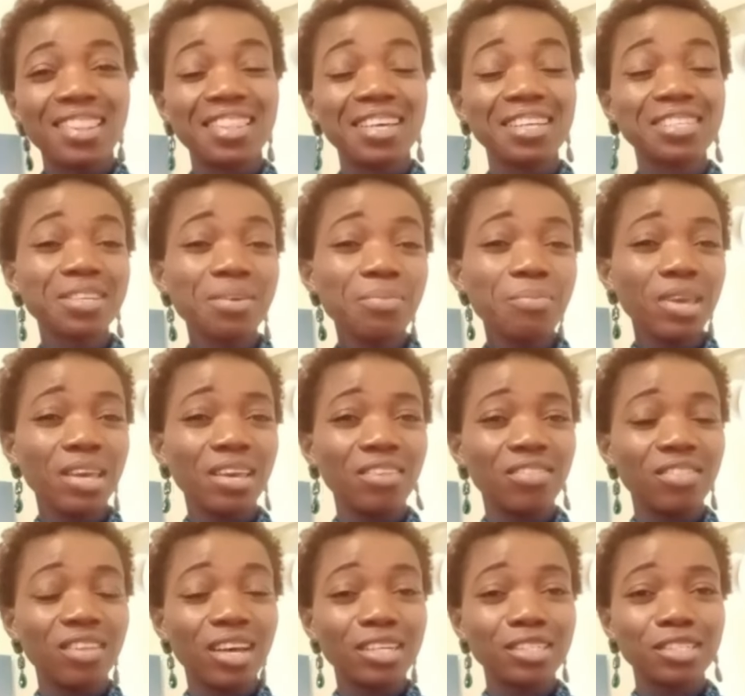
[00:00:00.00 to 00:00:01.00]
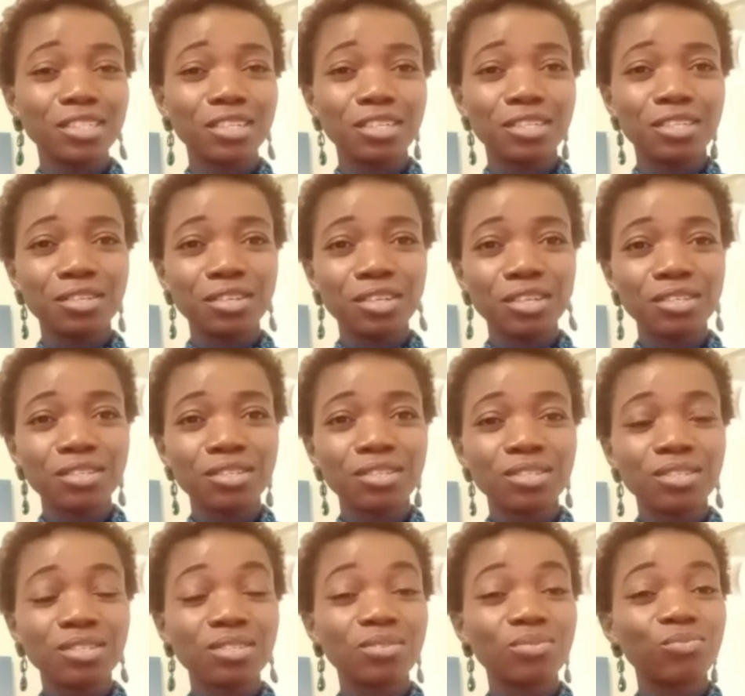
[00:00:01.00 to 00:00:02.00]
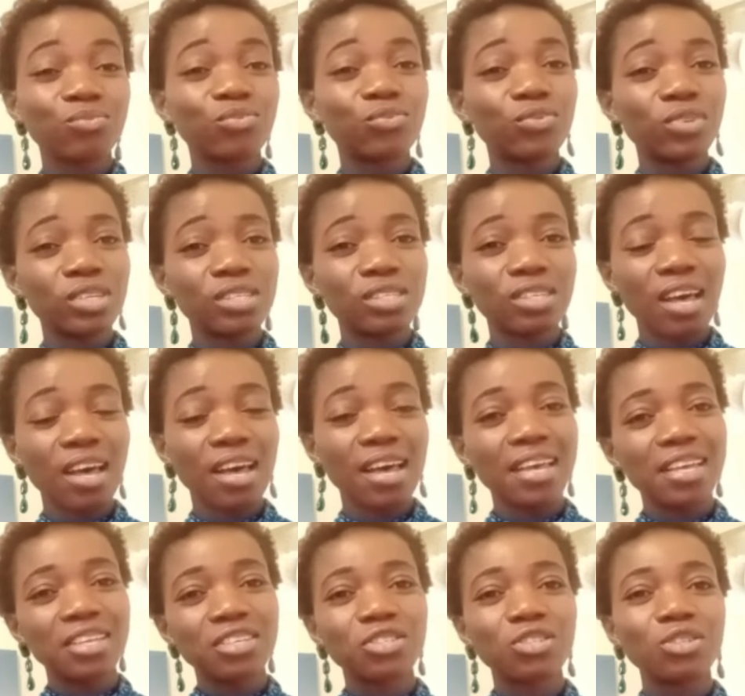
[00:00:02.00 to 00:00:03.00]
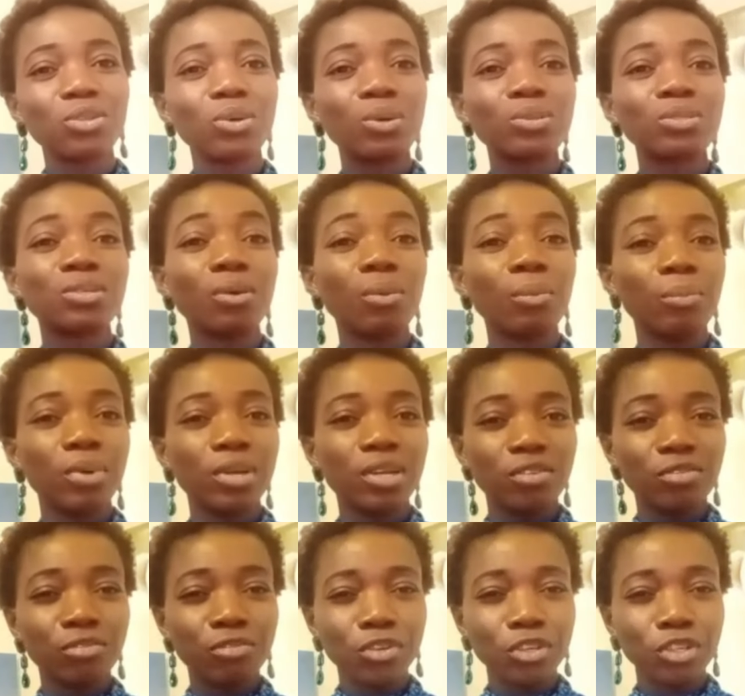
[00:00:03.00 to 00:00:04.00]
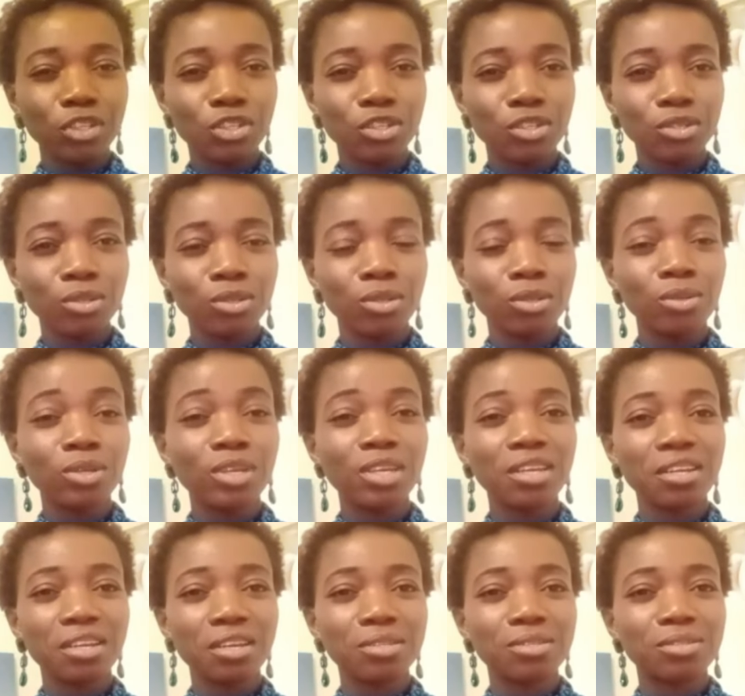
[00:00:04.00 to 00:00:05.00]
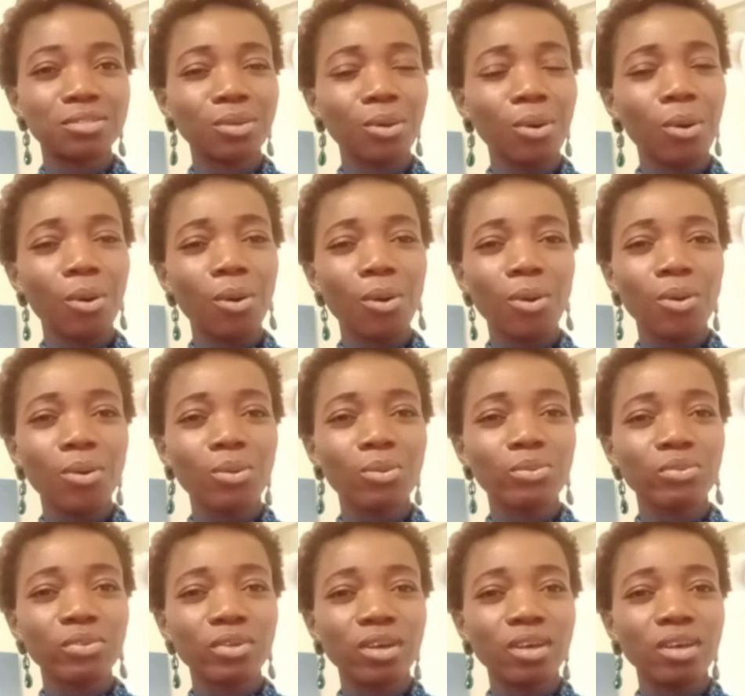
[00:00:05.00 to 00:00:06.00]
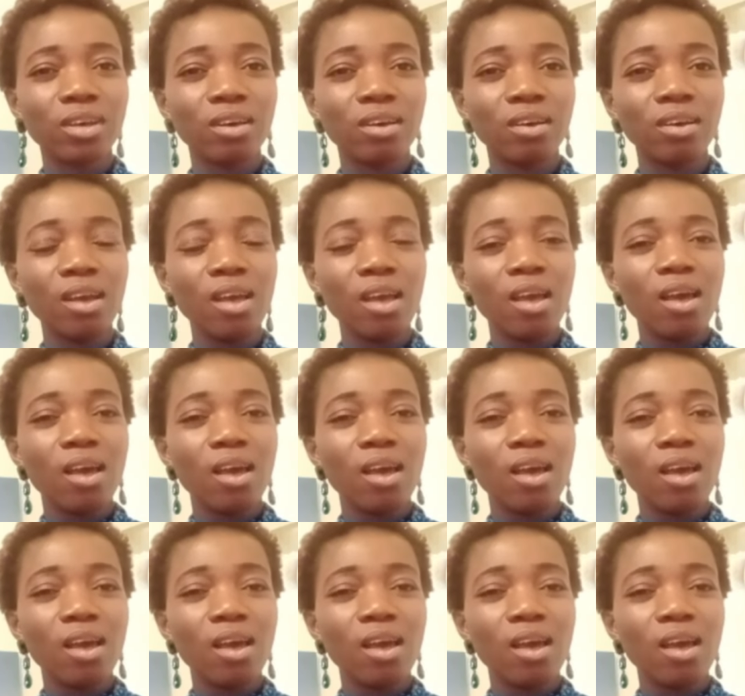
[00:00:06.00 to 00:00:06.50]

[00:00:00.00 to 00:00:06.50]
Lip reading: doesn't mean that this visa is not beneficial. Looking at all the